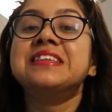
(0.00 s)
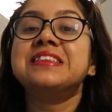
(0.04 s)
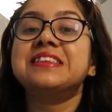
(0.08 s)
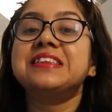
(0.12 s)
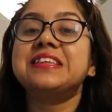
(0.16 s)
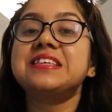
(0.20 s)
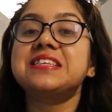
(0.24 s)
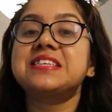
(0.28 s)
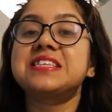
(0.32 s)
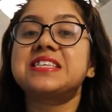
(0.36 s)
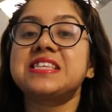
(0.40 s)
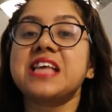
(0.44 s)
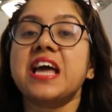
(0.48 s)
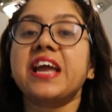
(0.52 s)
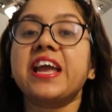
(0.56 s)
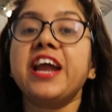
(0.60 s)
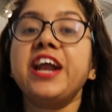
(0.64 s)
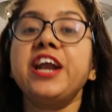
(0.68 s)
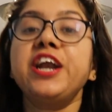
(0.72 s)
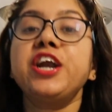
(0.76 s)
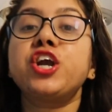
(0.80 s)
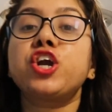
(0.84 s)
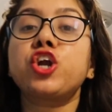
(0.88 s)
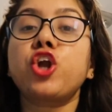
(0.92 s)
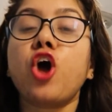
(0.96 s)
The
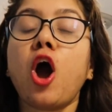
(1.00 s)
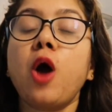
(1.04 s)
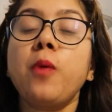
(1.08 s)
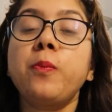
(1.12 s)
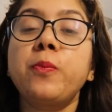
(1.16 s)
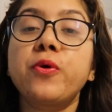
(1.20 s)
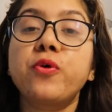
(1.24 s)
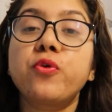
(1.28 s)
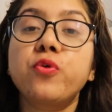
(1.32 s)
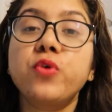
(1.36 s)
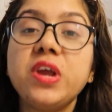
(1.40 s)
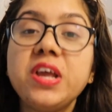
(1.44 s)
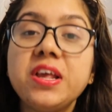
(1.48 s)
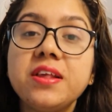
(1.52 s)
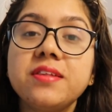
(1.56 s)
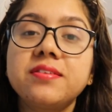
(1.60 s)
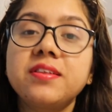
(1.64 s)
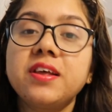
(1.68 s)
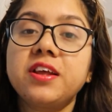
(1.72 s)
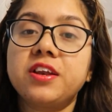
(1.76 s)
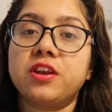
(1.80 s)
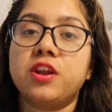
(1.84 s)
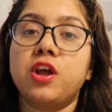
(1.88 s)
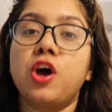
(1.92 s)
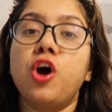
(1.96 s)
second top
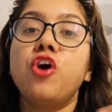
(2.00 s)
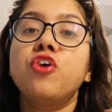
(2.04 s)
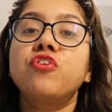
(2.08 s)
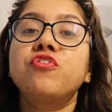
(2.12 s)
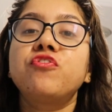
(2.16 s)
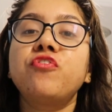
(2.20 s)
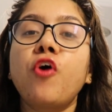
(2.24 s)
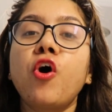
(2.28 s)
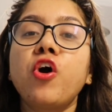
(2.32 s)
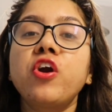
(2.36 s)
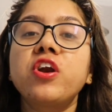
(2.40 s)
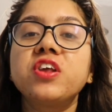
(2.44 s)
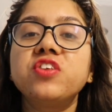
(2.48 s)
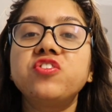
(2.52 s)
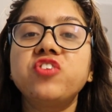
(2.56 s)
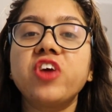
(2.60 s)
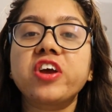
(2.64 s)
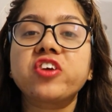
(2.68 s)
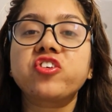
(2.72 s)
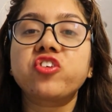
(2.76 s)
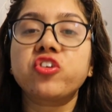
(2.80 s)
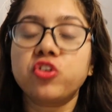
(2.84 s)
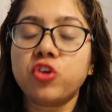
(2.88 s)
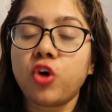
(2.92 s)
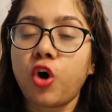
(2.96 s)
reason for
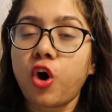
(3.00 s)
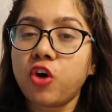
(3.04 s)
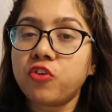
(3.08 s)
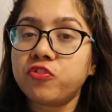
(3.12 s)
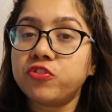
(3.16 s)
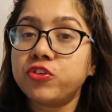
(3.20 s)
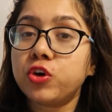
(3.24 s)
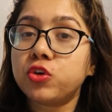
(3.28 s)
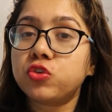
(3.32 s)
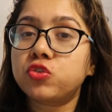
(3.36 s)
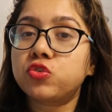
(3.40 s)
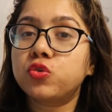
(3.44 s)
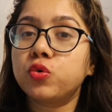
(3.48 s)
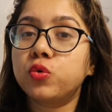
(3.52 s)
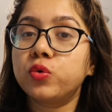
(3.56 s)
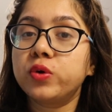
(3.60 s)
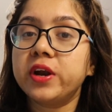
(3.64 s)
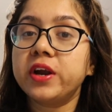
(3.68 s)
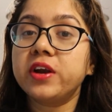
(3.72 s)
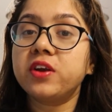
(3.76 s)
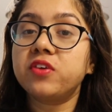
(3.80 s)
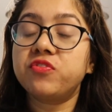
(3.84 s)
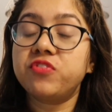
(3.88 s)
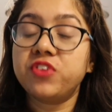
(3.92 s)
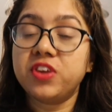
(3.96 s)
rejection of your
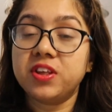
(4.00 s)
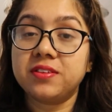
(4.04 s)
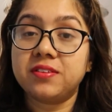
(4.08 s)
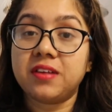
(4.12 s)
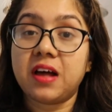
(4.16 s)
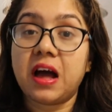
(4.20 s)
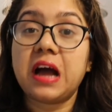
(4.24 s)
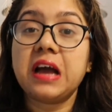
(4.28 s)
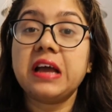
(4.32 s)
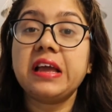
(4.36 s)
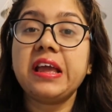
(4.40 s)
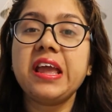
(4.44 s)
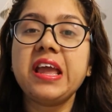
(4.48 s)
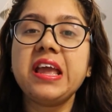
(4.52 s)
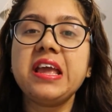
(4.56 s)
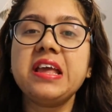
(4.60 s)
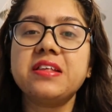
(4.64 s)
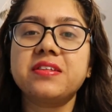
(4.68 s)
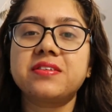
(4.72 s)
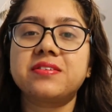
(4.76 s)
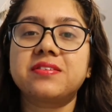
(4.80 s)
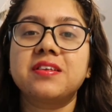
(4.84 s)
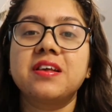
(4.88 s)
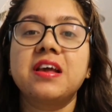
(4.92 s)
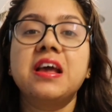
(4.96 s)
student visa
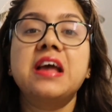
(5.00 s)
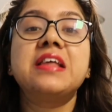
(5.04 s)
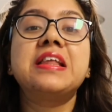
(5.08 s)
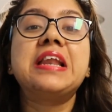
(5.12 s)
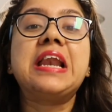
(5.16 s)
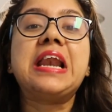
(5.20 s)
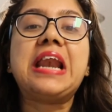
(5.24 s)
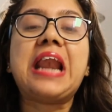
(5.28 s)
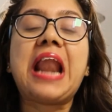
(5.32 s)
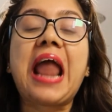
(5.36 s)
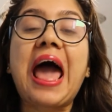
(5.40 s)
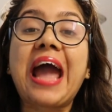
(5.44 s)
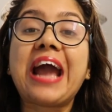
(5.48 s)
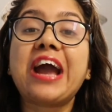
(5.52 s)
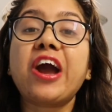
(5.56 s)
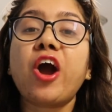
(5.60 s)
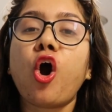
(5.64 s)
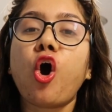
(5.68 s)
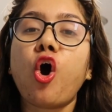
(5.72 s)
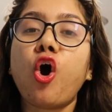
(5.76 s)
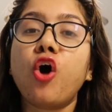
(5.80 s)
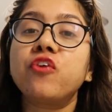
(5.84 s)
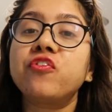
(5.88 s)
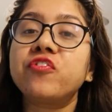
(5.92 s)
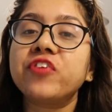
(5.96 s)
is lack
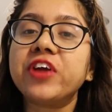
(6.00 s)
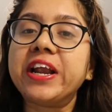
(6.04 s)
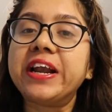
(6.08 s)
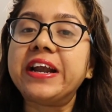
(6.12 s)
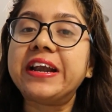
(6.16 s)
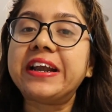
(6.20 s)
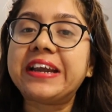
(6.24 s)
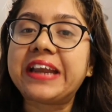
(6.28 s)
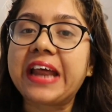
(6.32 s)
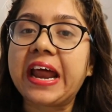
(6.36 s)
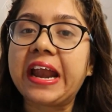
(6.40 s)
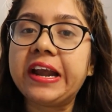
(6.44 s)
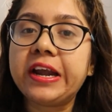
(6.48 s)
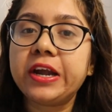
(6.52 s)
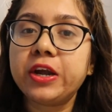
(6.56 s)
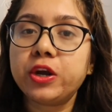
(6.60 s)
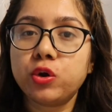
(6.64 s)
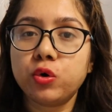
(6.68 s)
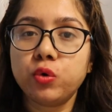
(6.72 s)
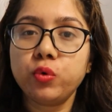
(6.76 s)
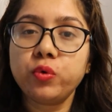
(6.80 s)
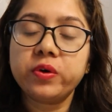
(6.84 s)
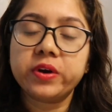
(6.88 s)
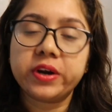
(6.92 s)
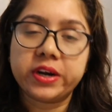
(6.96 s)
of intent
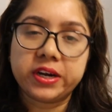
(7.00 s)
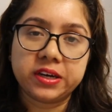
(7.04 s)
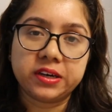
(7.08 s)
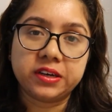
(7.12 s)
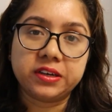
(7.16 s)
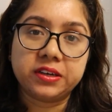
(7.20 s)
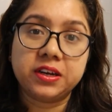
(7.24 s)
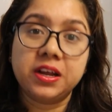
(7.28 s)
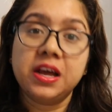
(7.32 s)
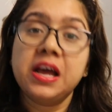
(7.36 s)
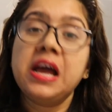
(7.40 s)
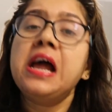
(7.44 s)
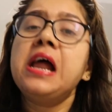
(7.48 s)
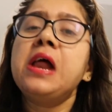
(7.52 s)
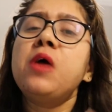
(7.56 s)
to return.